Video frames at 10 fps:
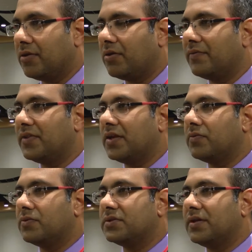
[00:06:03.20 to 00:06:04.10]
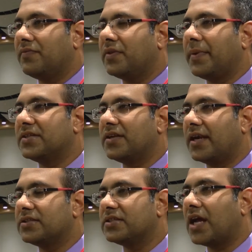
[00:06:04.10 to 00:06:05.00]
or if the patient
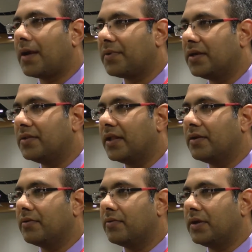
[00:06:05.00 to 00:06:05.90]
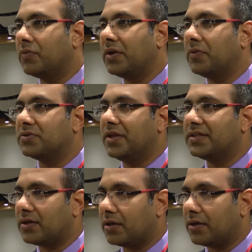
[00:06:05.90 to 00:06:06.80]
had stopped and then he was
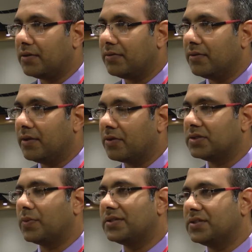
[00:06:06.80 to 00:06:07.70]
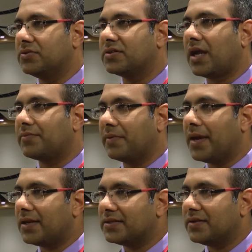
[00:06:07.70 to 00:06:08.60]
restarted. Because once you stop the
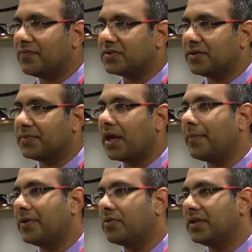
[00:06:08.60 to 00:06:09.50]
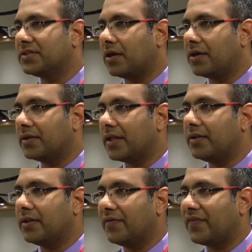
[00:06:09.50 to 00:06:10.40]
medicine for some time and you restart it,
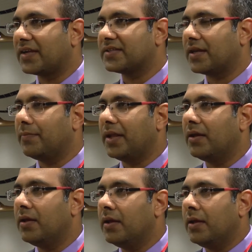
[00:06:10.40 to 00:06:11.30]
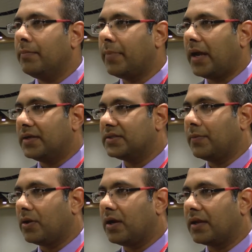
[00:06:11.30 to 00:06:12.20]
then the effects can be biased
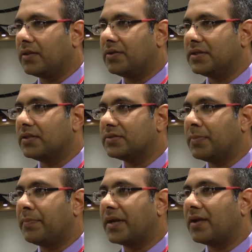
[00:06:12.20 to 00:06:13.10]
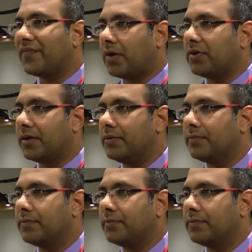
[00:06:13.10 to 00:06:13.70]
about, like the results might be confounded.